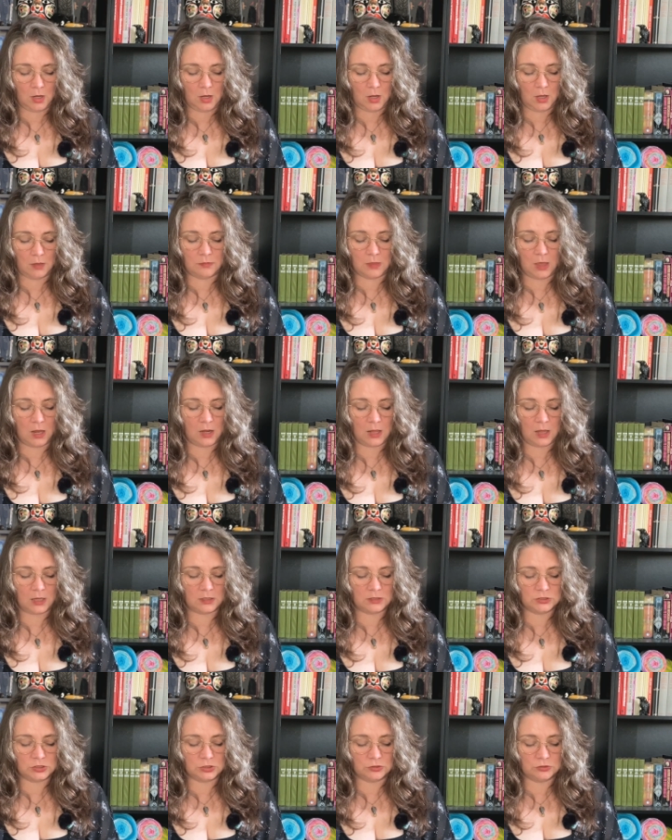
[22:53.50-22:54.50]
And that
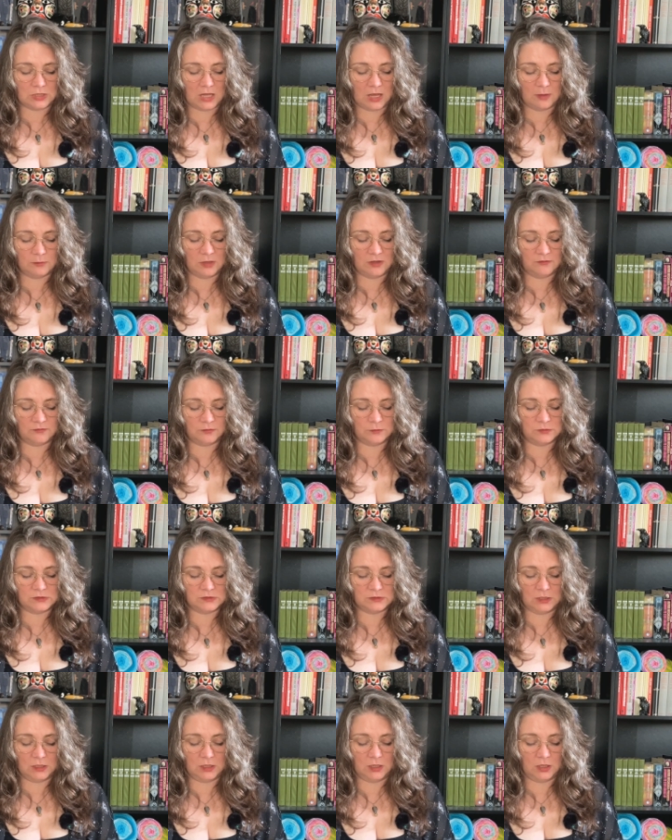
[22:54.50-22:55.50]
attitude kept me from
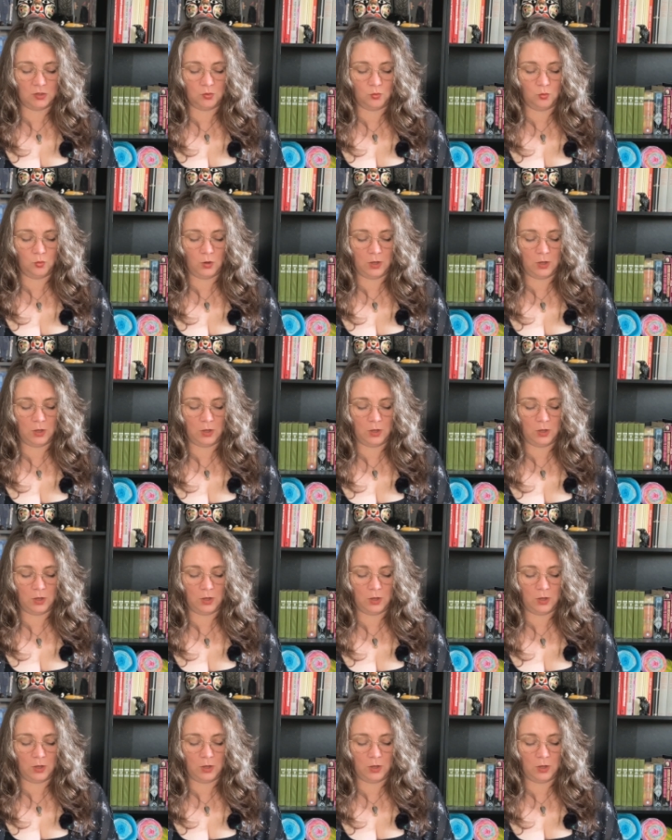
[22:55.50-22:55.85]
seeing